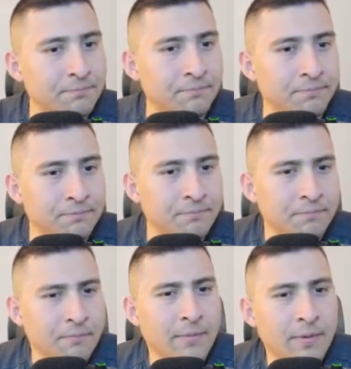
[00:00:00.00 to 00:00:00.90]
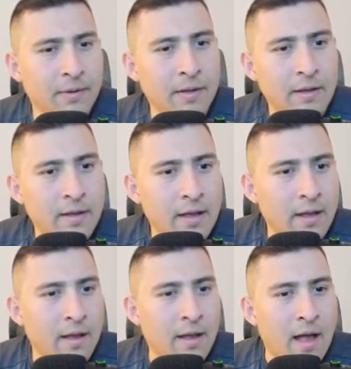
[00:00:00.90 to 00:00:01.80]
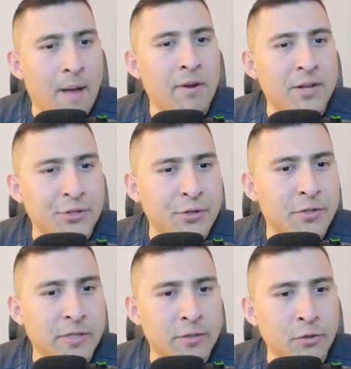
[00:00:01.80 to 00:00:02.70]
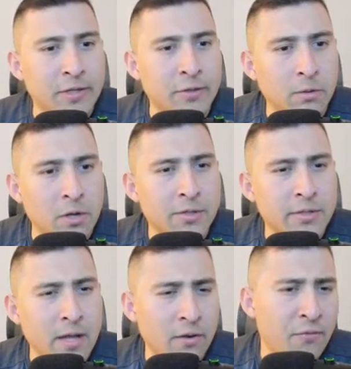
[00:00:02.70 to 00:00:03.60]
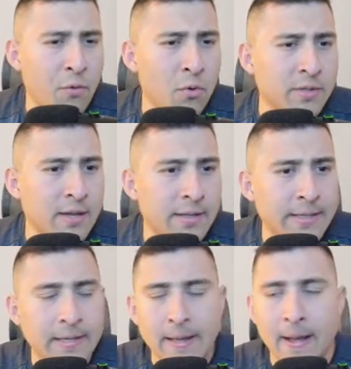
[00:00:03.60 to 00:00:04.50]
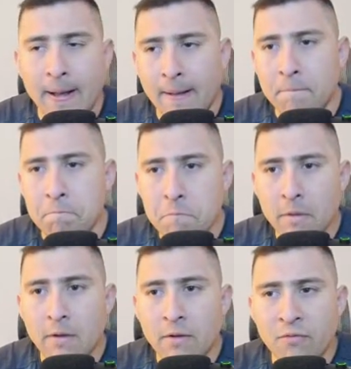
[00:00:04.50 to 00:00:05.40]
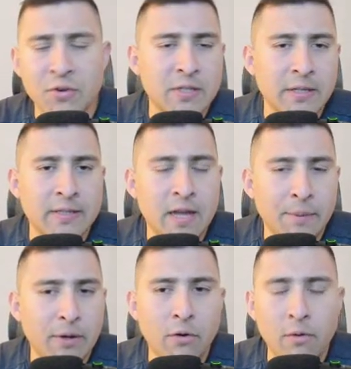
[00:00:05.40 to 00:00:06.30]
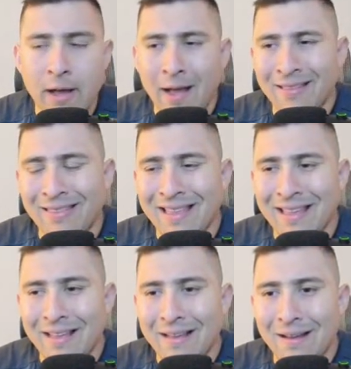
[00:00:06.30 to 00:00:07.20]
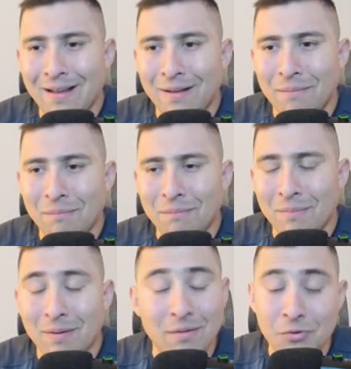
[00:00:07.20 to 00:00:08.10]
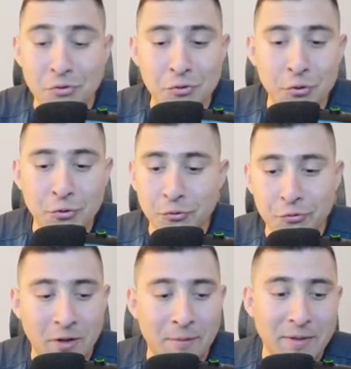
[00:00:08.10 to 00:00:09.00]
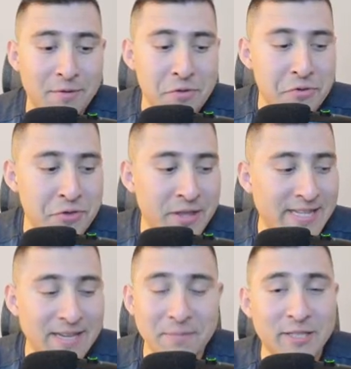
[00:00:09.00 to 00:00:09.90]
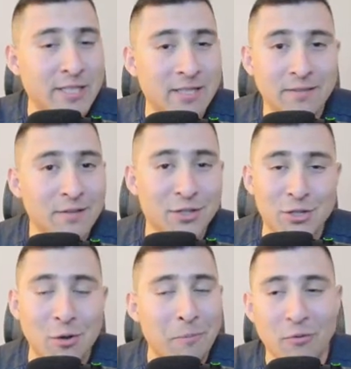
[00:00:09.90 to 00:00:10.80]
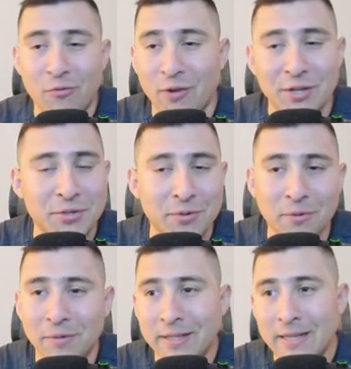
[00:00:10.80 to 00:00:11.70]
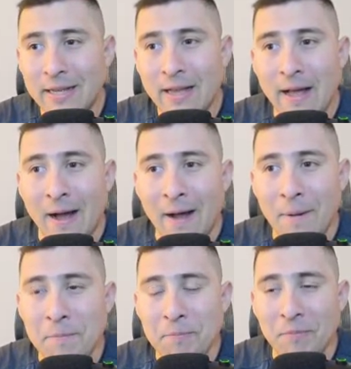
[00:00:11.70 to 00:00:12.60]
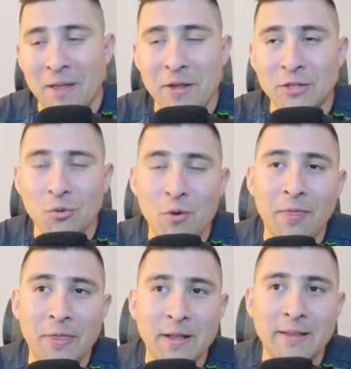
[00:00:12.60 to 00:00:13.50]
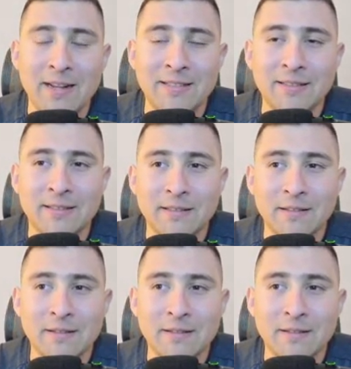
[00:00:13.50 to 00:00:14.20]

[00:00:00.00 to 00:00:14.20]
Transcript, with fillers: Mm. I'm gonna seriously look into Luxalgo, of course, Andy. Um, first link down below. I think um, do you? I mean, the team is so professional, um, and there's one thing that is